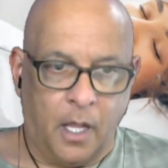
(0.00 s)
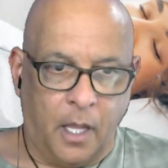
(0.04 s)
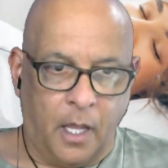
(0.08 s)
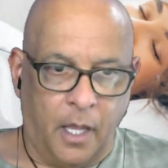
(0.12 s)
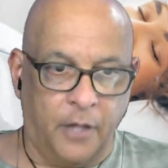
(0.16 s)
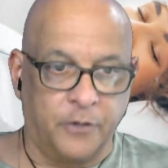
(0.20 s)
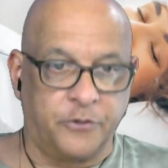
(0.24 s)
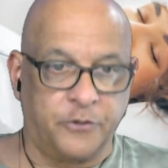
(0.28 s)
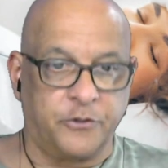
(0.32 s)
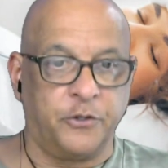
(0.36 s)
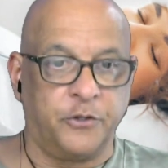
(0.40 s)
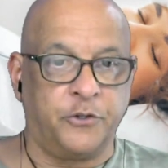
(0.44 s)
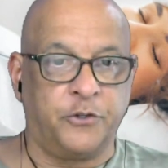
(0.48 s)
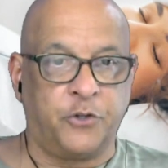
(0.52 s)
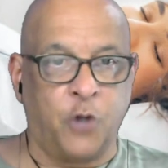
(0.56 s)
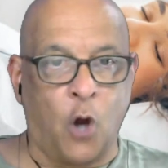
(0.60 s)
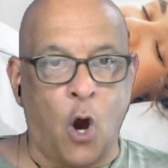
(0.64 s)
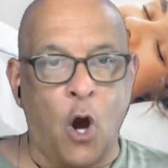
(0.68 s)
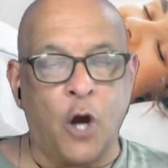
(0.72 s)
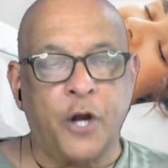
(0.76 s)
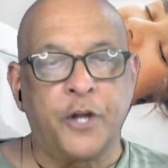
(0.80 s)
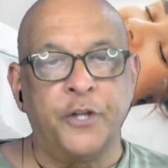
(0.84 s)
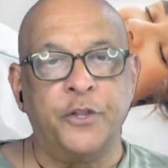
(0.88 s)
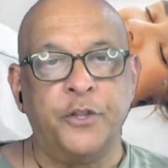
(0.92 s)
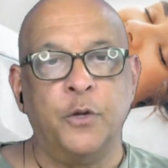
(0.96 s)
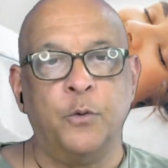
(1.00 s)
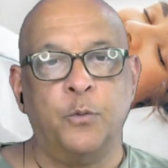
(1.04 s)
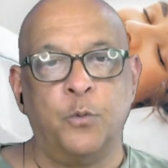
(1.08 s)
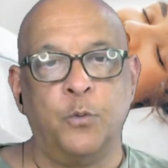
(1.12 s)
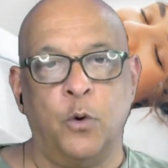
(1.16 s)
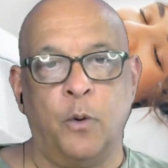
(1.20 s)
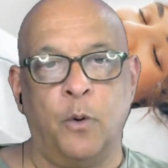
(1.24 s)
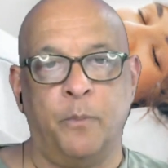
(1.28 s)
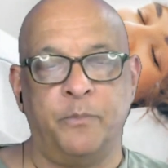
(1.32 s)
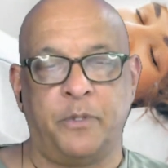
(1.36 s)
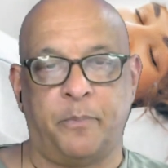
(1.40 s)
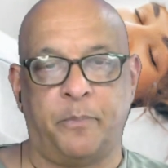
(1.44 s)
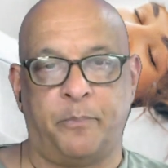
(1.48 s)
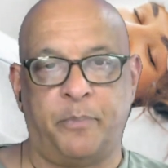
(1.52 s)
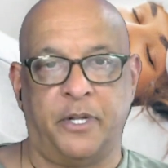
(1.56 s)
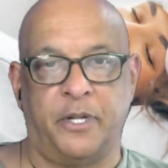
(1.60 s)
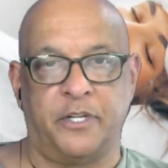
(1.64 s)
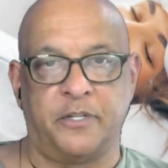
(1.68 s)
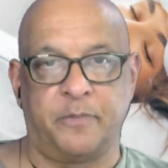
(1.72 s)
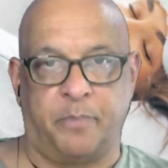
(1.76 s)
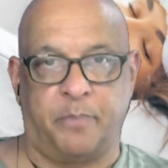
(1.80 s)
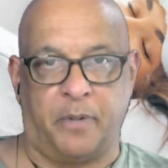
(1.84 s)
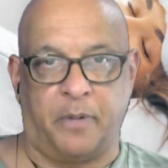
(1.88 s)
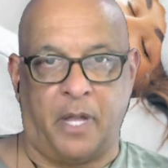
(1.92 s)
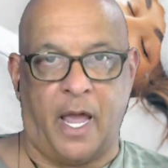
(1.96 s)
is to darken the room to
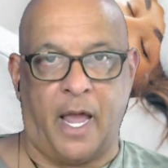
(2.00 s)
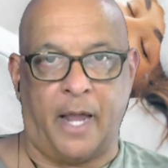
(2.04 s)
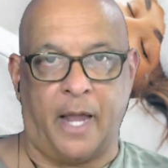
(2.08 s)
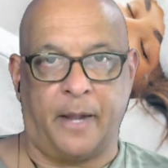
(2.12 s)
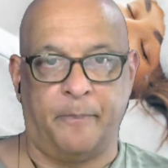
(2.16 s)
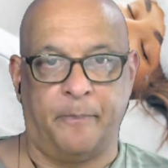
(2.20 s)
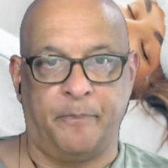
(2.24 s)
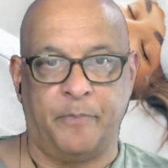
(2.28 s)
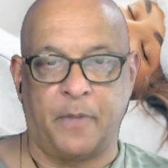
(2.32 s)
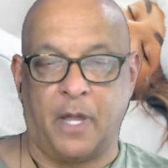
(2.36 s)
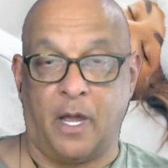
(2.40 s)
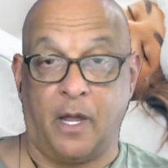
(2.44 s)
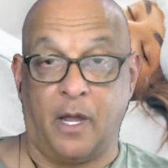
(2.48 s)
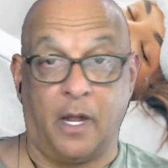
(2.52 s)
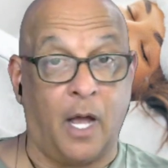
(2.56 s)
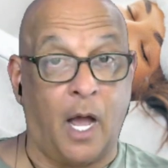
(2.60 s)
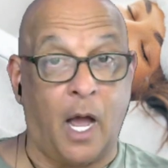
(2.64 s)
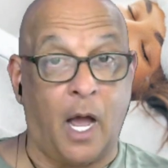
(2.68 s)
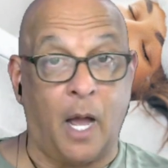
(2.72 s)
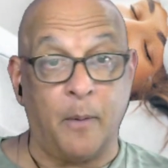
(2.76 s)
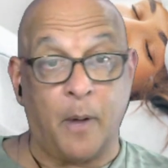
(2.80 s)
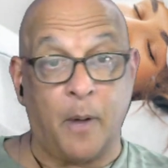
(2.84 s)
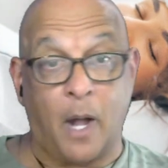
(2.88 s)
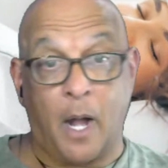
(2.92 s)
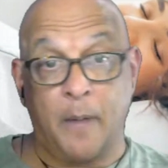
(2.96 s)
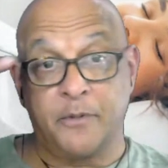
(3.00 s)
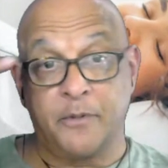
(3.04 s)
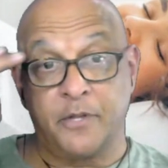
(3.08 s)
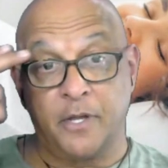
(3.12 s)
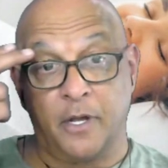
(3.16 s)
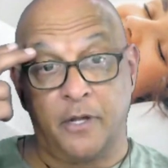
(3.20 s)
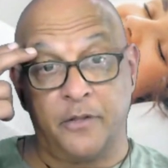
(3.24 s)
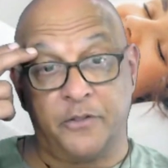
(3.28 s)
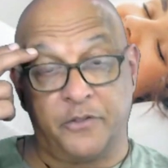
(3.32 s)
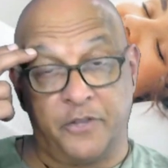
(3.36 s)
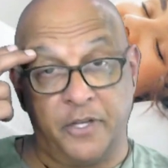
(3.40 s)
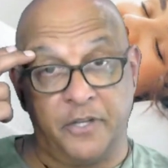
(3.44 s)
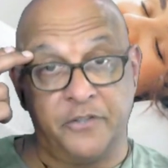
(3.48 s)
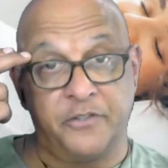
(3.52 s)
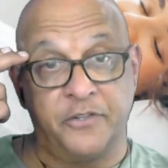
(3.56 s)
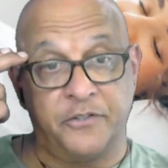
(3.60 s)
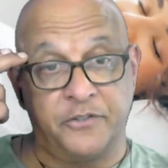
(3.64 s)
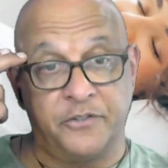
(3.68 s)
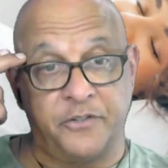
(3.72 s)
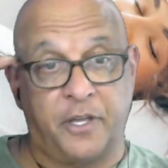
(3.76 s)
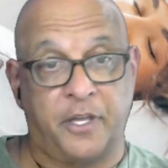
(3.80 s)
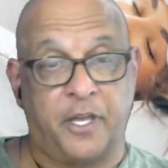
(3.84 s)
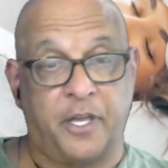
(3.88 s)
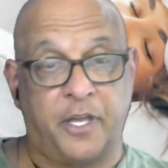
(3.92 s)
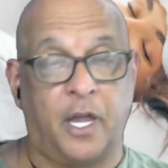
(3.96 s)
pitch black. Now, I'm kind of, this
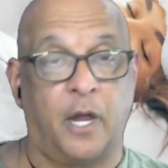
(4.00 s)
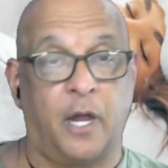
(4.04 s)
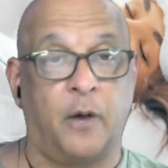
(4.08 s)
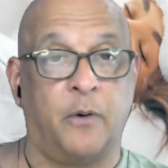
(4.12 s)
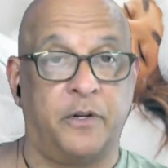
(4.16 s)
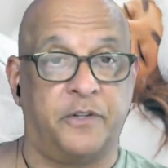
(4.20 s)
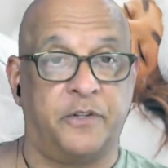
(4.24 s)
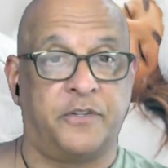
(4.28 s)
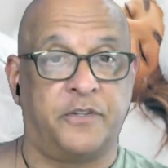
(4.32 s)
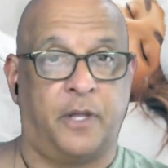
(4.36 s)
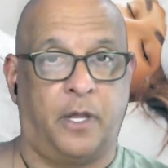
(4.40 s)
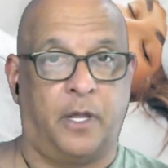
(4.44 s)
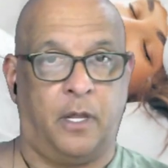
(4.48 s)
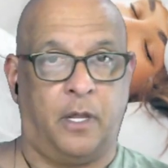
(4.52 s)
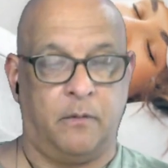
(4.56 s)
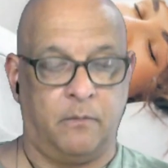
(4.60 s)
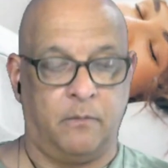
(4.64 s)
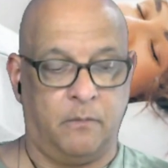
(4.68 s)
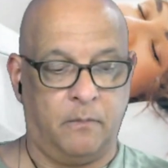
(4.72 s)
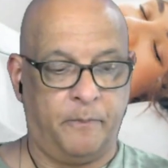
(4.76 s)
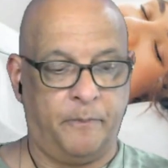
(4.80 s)
is a guarantee.